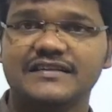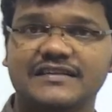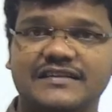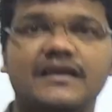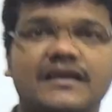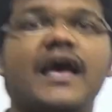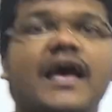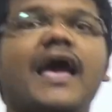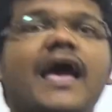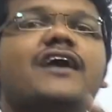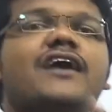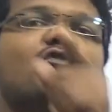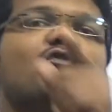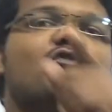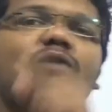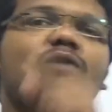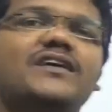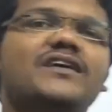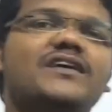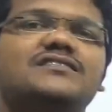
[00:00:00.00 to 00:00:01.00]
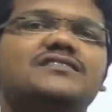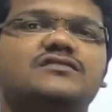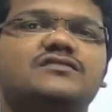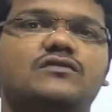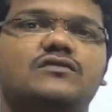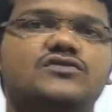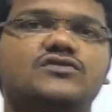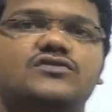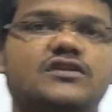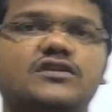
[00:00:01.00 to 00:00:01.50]
aqueous
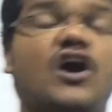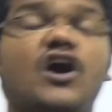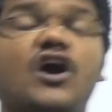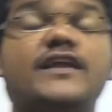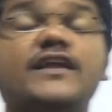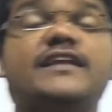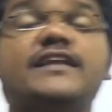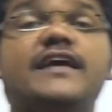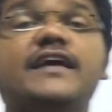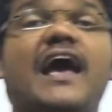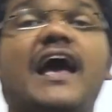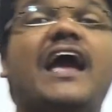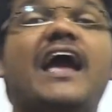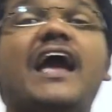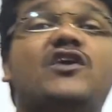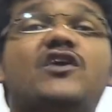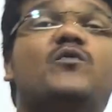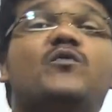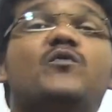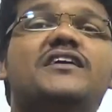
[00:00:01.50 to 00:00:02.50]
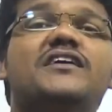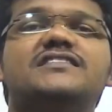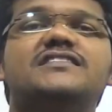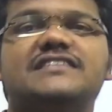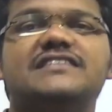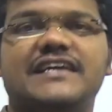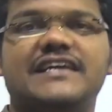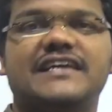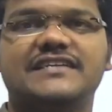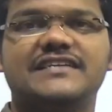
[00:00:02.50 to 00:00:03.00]
solution or in aqueous
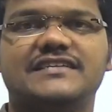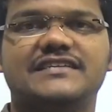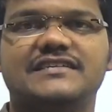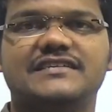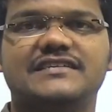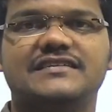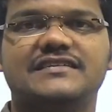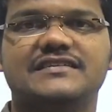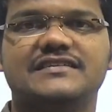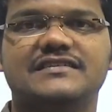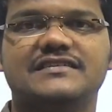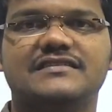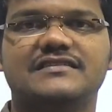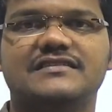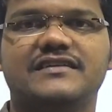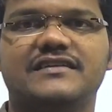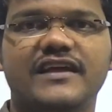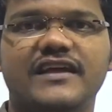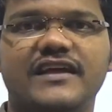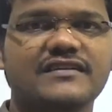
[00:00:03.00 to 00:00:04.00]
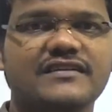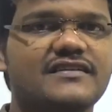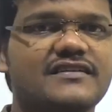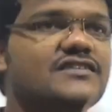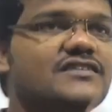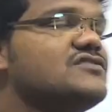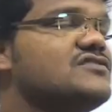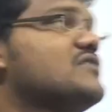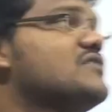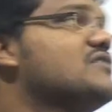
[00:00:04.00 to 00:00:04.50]
state. Okay,
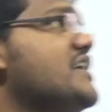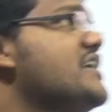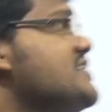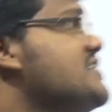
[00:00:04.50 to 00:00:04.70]
so let's